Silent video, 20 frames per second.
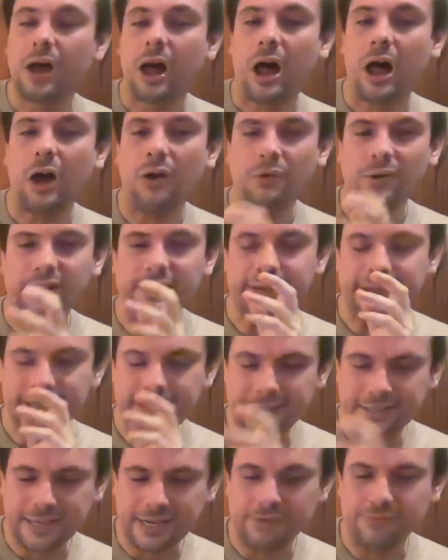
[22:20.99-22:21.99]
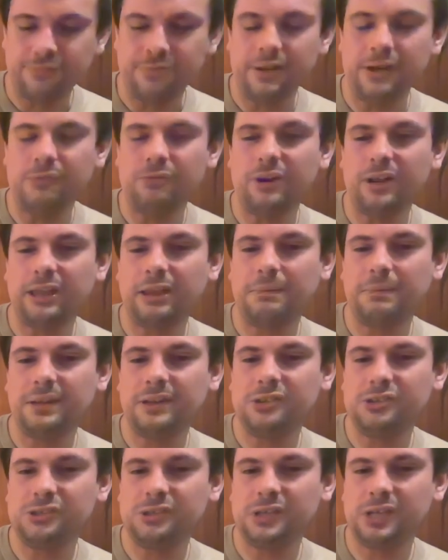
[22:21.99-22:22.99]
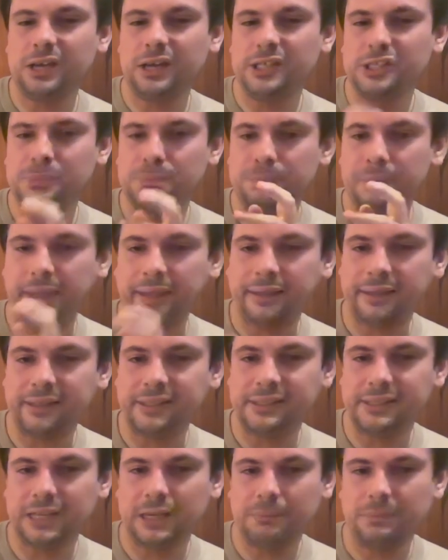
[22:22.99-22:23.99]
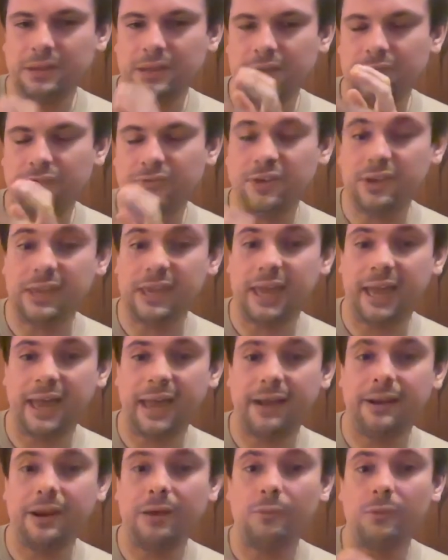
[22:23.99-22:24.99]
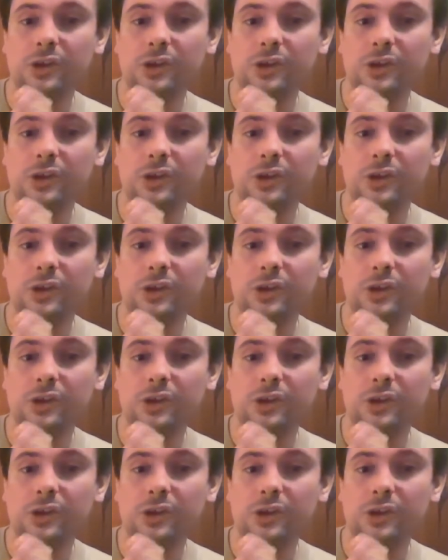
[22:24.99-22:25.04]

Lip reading: I would definitely recommend you guys pick these up if you can,